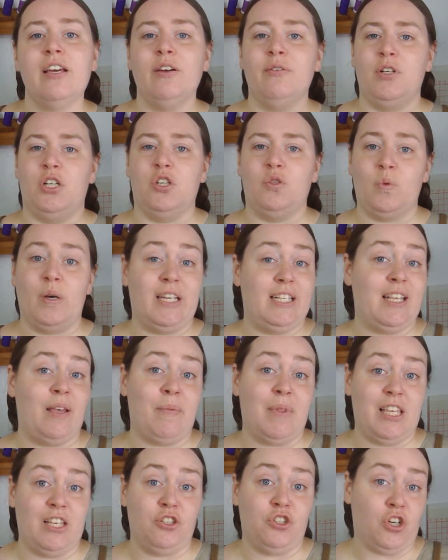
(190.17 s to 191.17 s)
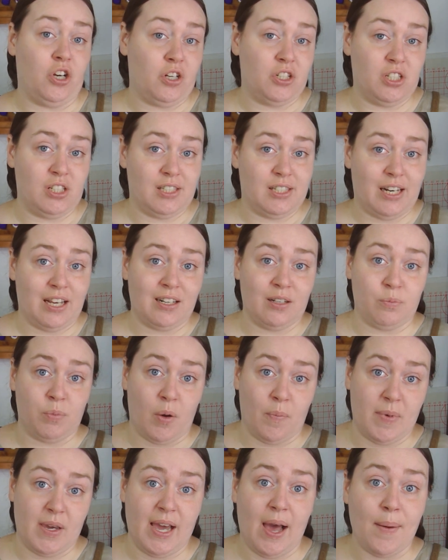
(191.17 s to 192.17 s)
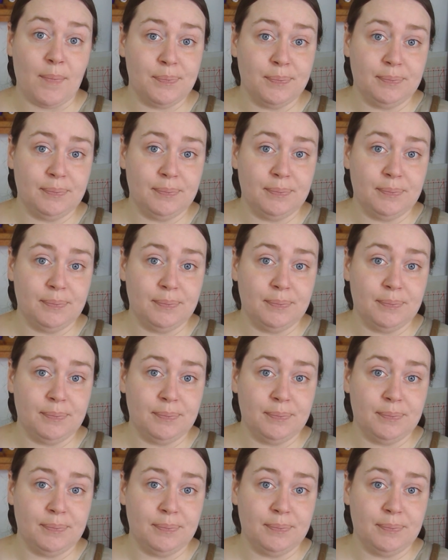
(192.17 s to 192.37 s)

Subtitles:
which is why some of these churches started popping up.